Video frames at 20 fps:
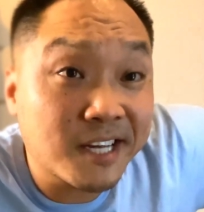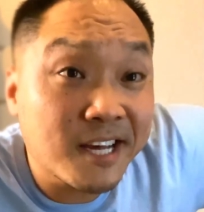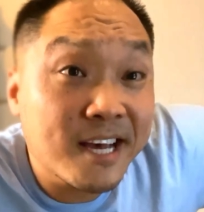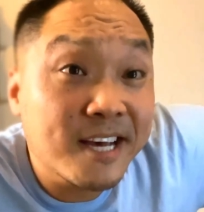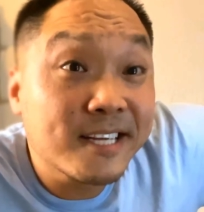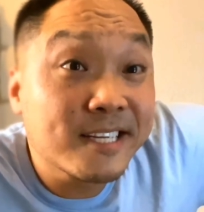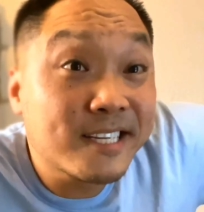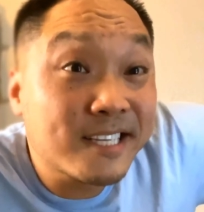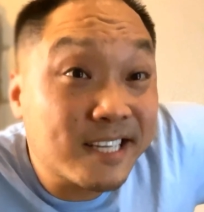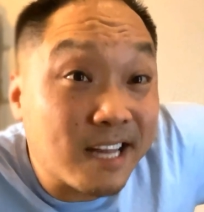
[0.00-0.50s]

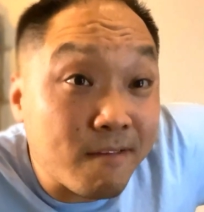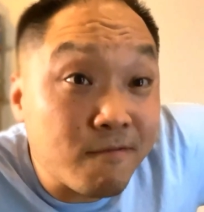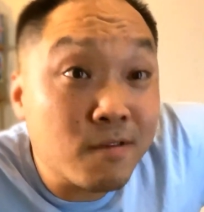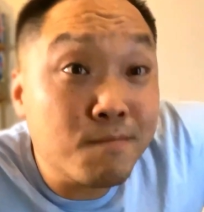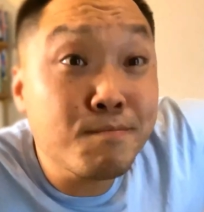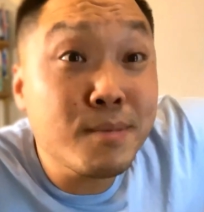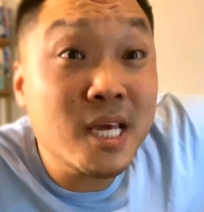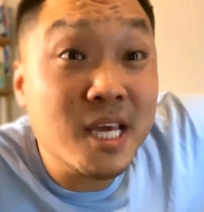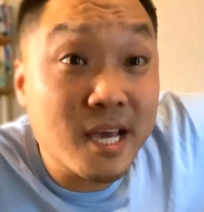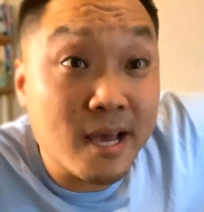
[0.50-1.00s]
7
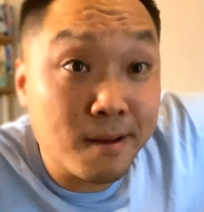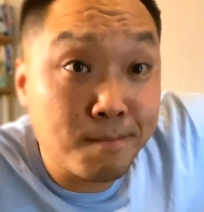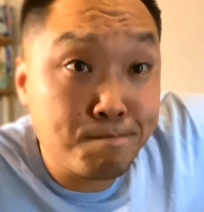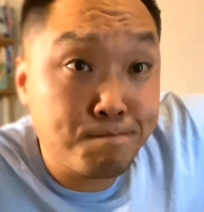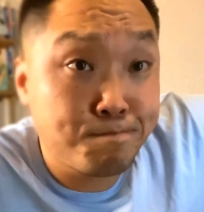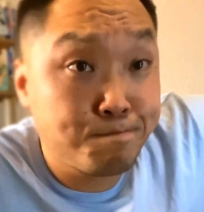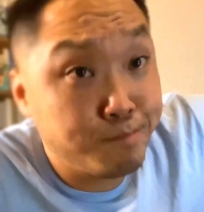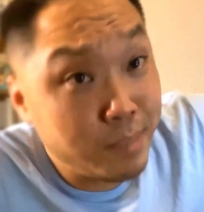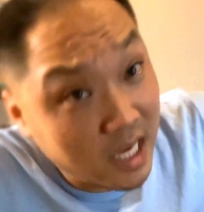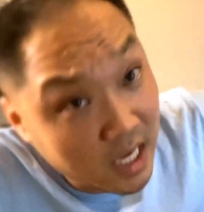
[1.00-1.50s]
p.m.
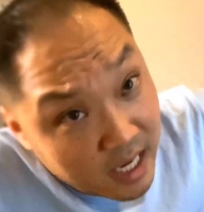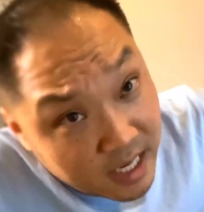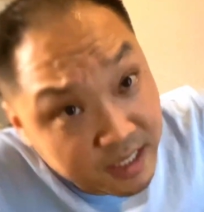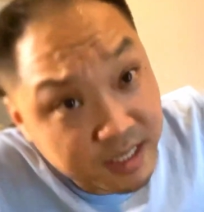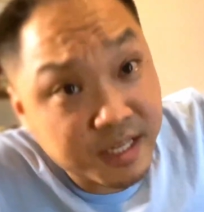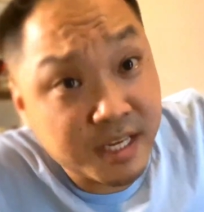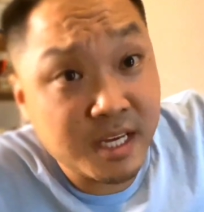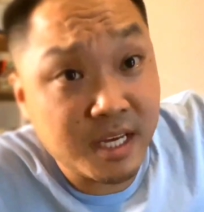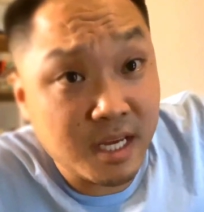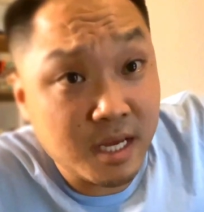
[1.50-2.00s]

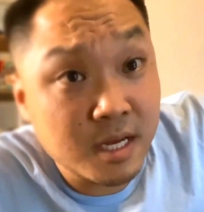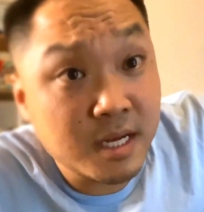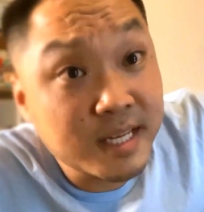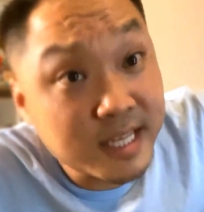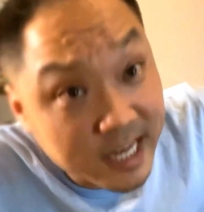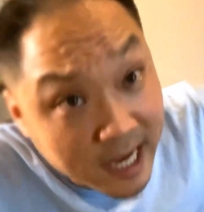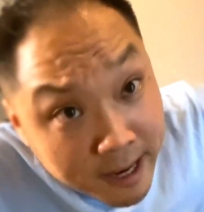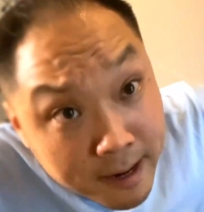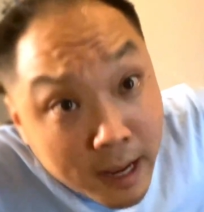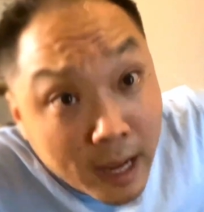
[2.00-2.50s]
PST
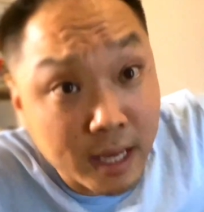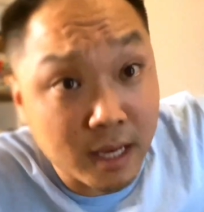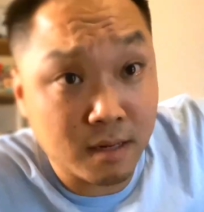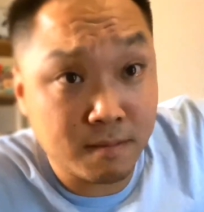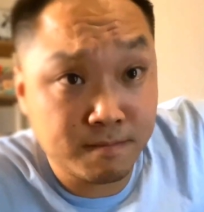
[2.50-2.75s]
tonight.